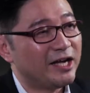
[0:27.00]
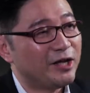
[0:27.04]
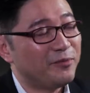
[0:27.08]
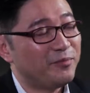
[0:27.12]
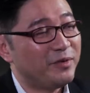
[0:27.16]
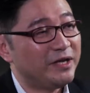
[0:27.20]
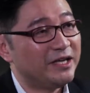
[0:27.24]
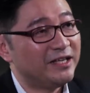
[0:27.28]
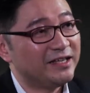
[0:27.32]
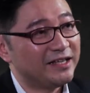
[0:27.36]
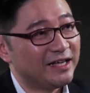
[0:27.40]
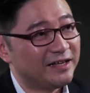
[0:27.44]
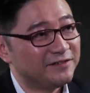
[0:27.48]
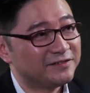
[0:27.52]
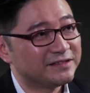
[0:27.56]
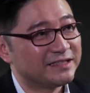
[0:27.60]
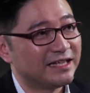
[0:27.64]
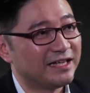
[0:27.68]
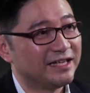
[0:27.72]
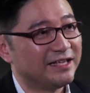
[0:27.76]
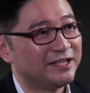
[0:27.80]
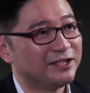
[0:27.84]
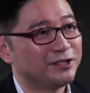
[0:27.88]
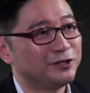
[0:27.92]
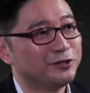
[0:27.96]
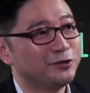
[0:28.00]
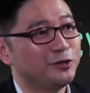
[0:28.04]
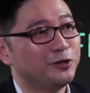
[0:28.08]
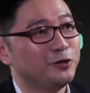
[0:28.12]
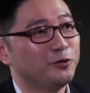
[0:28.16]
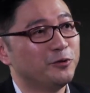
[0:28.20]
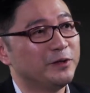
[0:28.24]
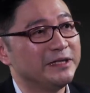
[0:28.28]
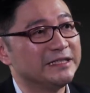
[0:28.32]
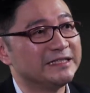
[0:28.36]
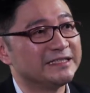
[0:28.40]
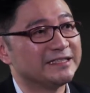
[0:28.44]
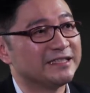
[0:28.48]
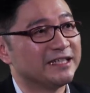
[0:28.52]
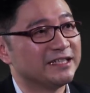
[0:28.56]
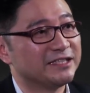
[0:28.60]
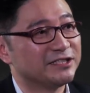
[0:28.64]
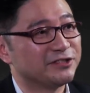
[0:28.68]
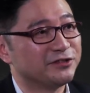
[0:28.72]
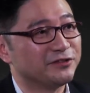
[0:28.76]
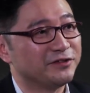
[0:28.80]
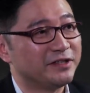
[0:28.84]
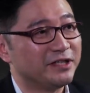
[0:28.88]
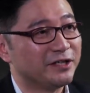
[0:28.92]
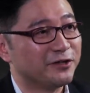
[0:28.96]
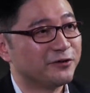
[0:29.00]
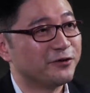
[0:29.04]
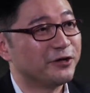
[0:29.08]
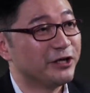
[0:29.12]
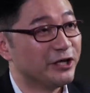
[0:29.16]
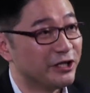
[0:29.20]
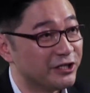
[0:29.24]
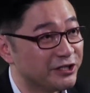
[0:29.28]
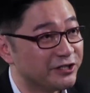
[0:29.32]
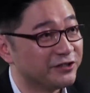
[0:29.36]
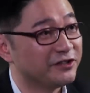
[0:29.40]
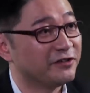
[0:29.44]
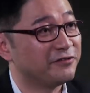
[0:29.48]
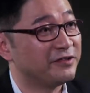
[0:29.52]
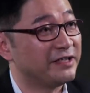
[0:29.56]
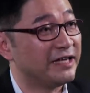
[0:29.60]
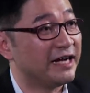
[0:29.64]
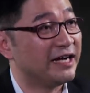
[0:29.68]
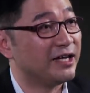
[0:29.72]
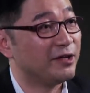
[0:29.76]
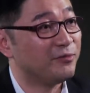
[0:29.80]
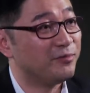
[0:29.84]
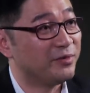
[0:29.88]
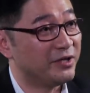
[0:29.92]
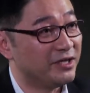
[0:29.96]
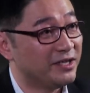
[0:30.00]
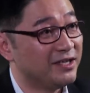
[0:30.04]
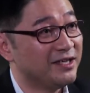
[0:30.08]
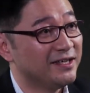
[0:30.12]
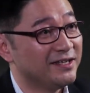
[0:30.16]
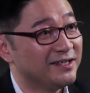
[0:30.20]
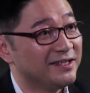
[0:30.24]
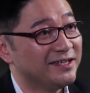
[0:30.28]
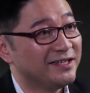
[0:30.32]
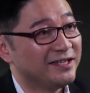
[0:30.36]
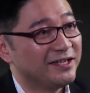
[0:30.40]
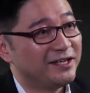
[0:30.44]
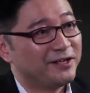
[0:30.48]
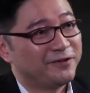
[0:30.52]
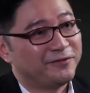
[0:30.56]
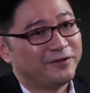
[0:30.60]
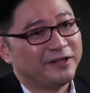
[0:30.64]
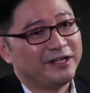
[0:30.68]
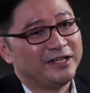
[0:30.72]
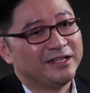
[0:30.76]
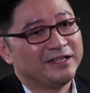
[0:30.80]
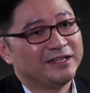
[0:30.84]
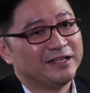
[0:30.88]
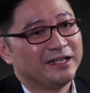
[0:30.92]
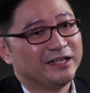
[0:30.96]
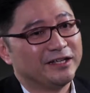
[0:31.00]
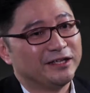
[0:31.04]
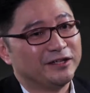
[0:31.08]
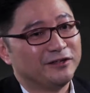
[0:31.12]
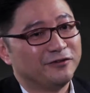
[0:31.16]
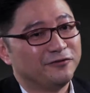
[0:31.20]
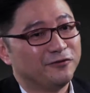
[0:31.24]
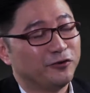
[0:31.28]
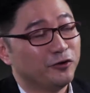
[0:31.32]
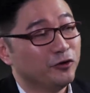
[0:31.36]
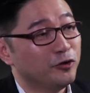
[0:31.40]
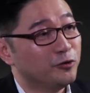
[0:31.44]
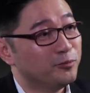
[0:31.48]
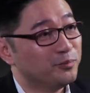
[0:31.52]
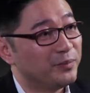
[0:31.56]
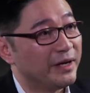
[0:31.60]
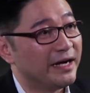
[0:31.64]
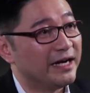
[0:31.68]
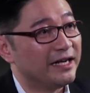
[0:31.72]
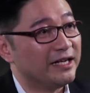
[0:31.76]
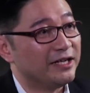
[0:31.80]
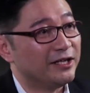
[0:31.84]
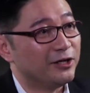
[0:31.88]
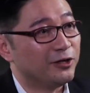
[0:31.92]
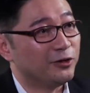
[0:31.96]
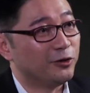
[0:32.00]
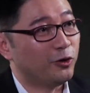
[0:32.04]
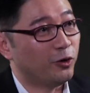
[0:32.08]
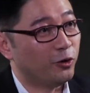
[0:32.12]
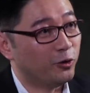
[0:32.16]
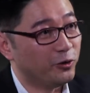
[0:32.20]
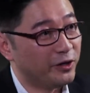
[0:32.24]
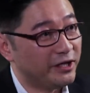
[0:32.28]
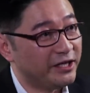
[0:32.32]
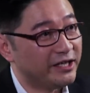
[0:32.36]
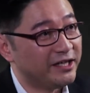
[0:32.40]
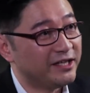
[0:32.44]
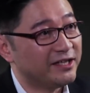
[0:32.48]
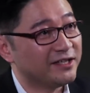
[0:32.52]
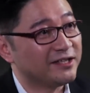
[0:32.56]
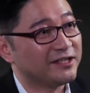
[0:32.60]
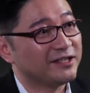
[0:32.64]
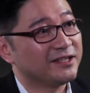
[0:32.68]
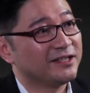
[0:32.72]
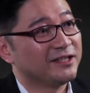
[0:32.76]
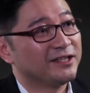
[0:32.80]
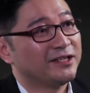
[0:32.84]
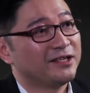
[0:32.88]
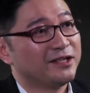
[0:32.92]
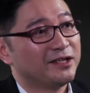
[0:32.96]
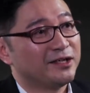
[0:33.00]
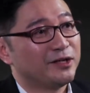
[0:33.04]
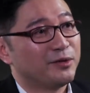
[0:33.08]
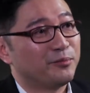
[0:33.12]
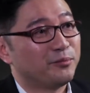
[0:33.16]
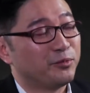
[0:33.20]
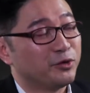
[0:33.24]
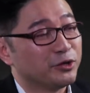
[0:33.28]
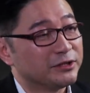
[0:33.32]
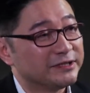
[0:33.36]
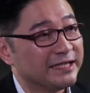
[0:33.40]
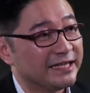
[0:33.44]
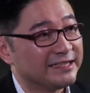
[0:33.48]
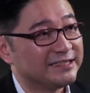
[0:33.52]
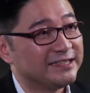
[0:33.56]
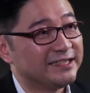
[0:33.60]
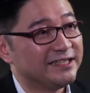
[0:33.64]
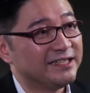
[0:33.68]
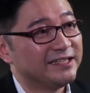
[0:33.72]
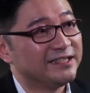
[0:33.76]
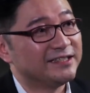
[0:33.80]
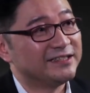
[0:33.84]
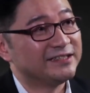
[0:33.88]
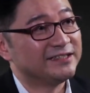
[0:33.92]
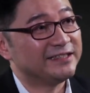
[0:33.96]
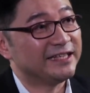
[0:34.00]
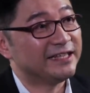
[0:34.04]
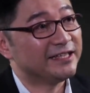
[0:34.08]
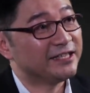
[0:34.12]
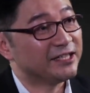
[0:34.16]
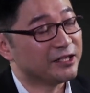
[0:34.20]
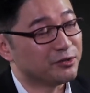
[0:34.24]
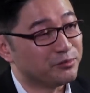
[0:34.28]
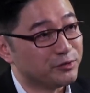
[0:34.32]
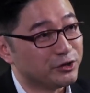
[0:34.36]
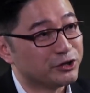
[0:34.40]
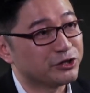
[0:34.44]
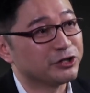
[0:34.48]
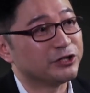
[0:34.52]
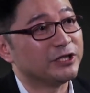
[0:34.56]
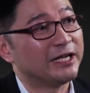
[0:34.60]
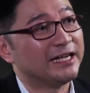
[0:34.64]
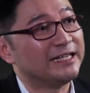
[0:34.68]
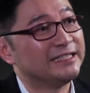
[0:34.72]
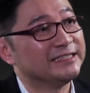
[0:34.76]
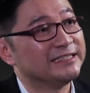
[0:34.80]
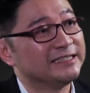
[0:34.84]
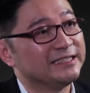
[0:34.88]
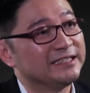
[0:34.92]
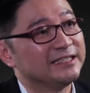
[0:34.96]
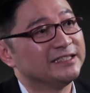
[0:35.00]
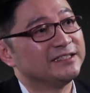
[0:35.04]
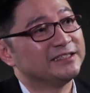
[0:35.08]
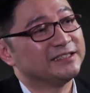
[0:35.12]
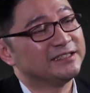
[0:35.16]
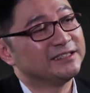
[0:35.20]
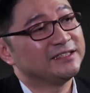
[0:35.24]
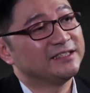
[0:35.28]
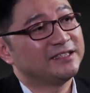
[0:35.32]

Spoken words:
IP life cycle always starts with the creation of the IP, right? Followed by owning it, protecting it, then commercializing it.